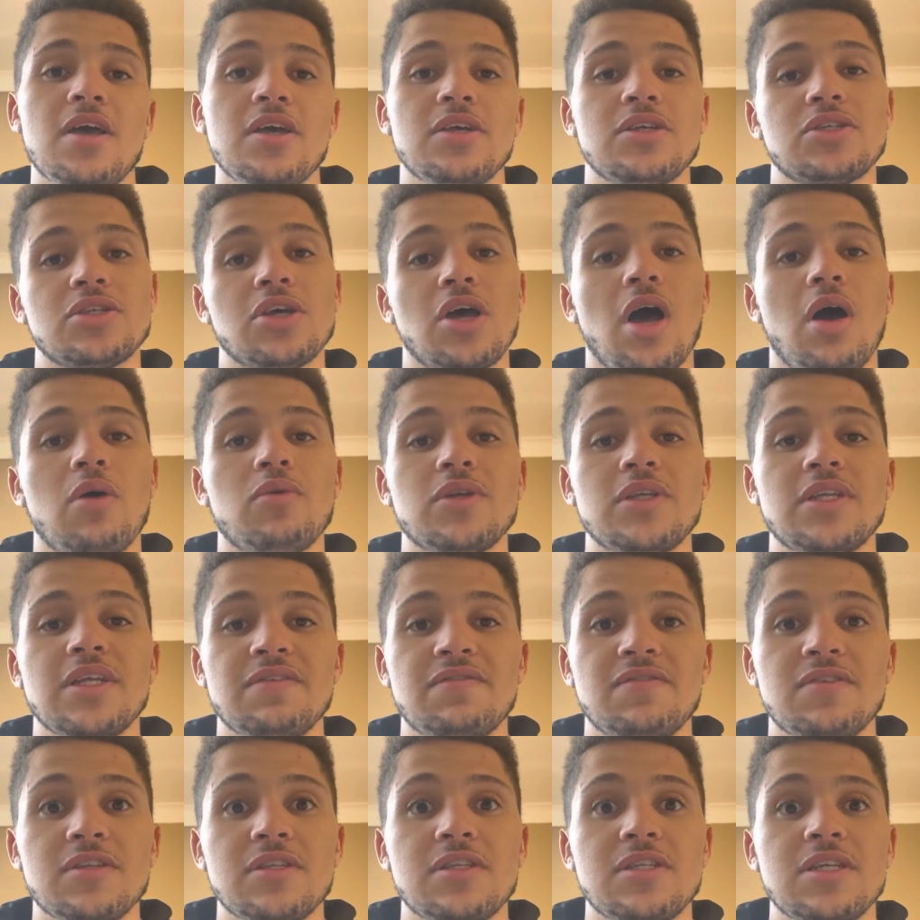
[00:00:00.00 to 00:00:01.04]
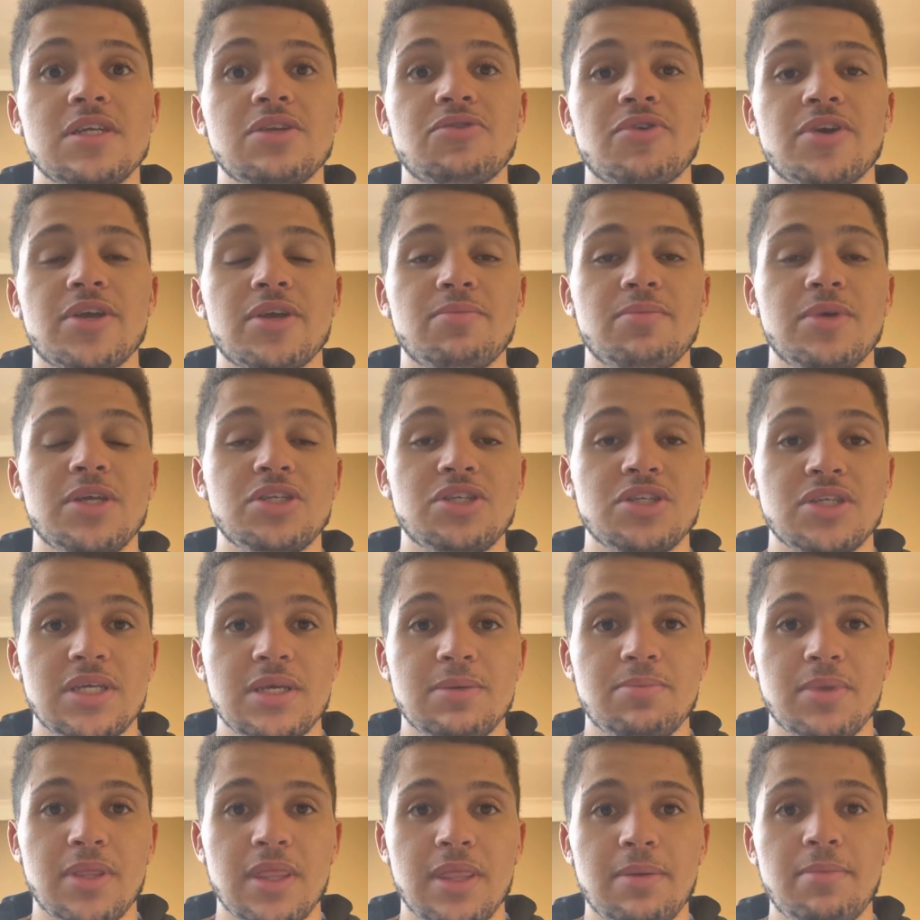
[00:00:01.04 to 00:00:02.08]
So I would definitely recommend you
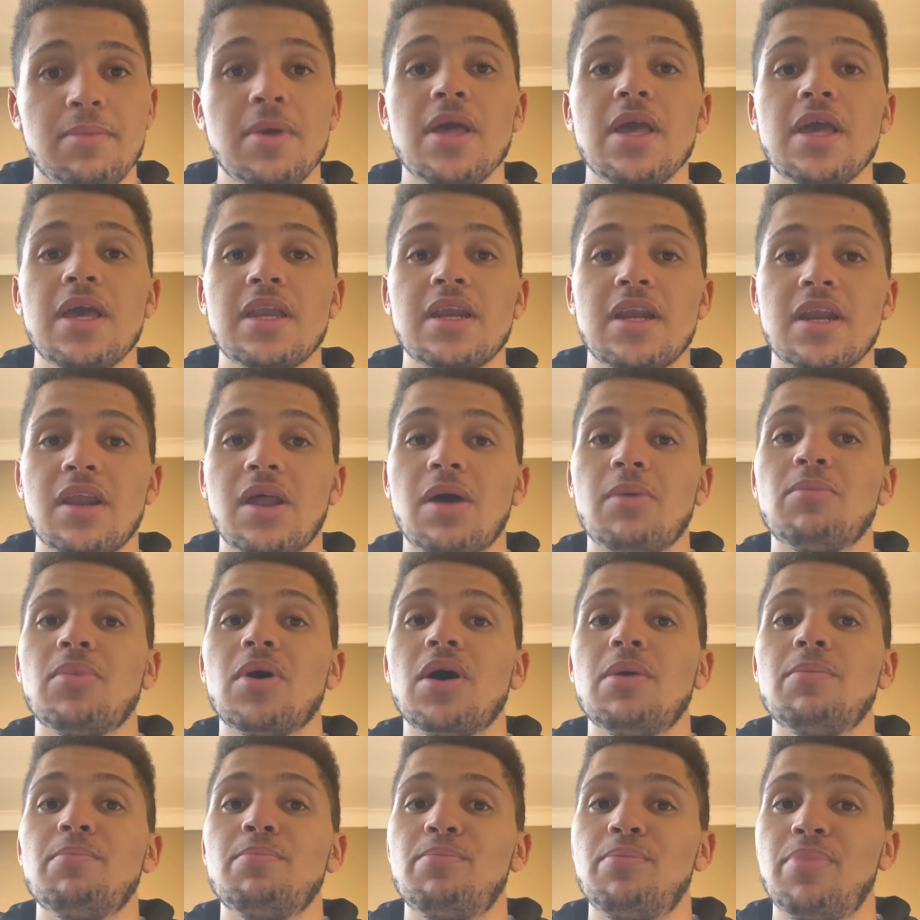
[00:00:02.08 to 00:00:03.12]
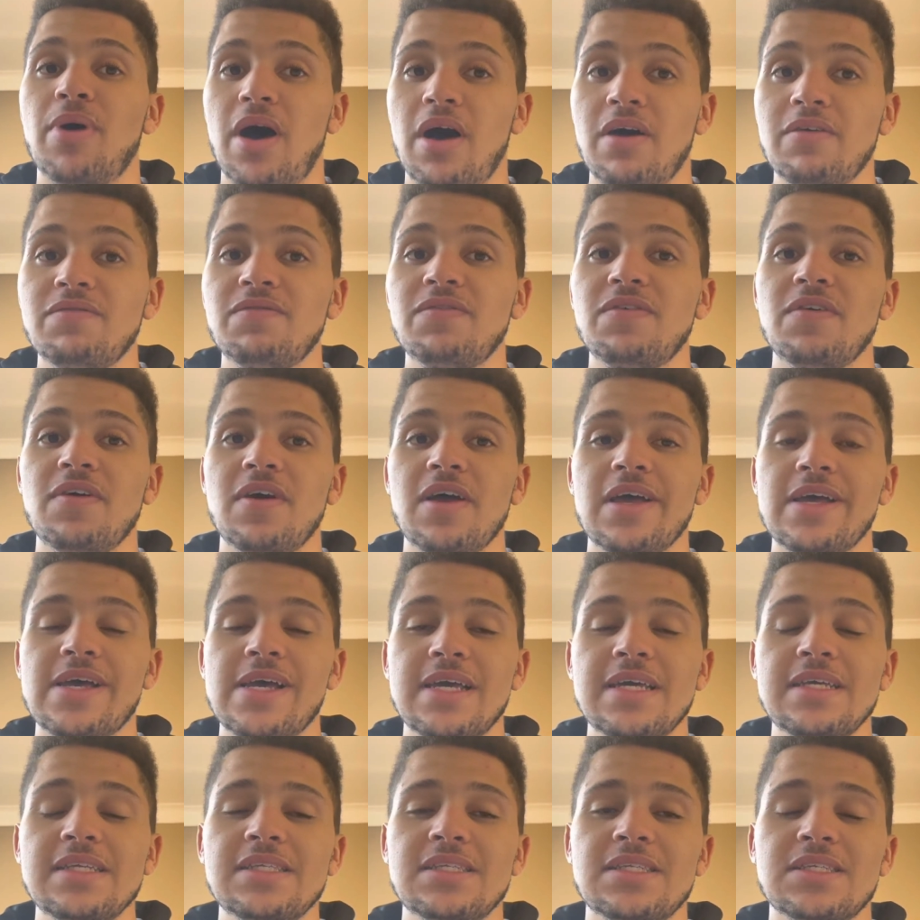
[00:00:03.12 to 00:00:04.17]
keeping them in a number above
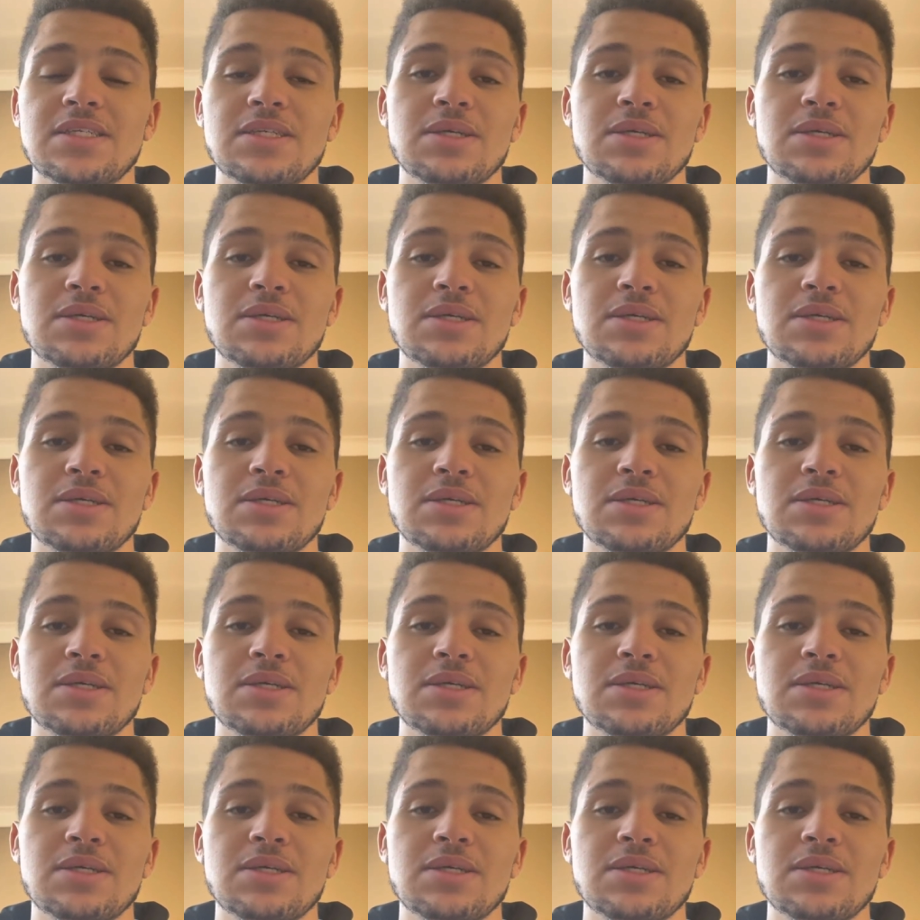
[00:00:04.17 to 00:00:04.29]
8